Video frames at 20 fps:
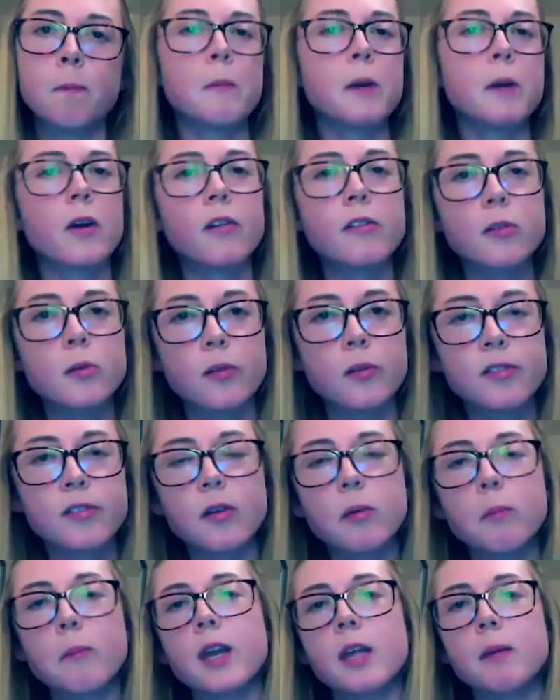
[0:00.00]
because you have
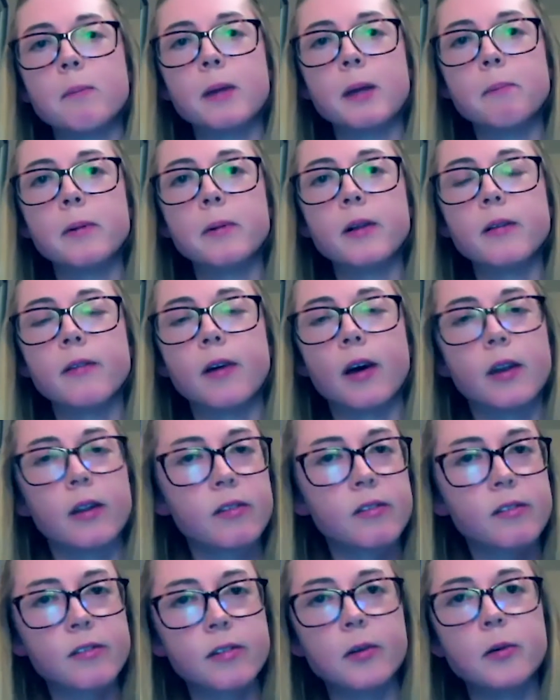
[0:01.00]
so many people and
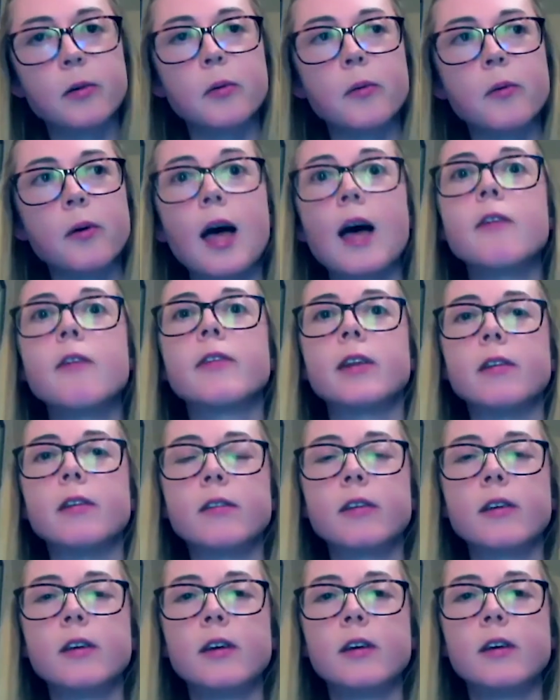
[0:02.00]
it's so
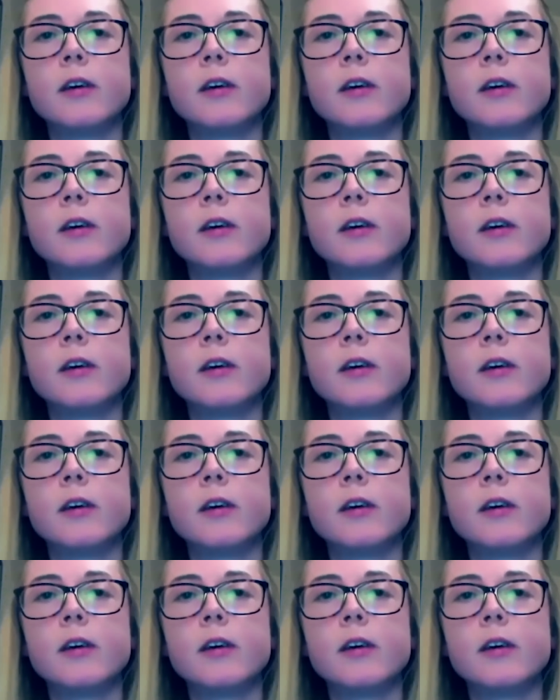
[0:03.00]
evident